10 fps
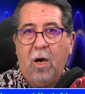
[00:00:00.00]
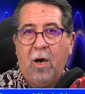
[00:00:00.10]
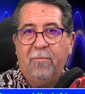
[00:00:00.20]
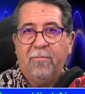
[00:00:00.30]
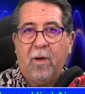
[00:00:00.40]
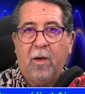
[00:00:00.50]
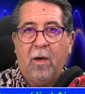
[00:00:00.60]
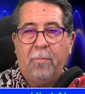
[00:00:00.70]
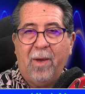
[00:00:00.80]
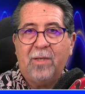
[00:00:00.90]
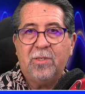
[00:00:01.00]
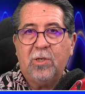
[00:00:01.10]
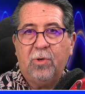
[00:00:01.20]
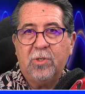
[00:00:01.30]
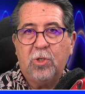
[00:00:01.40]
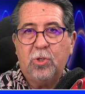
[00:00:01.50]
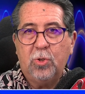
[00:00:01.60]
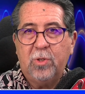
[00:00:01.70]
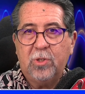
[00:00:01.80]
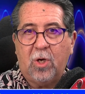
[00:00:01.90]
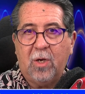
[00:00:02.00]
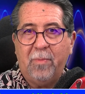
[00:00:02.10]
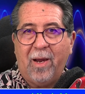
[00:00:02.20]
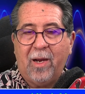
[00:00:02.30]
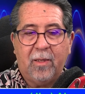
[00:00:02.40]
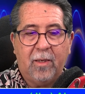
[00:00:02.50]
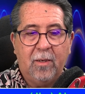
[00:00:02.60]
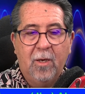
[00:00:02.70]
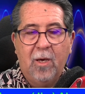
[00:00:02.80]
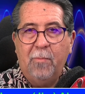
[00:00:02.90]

of band steering, is to do this automatically.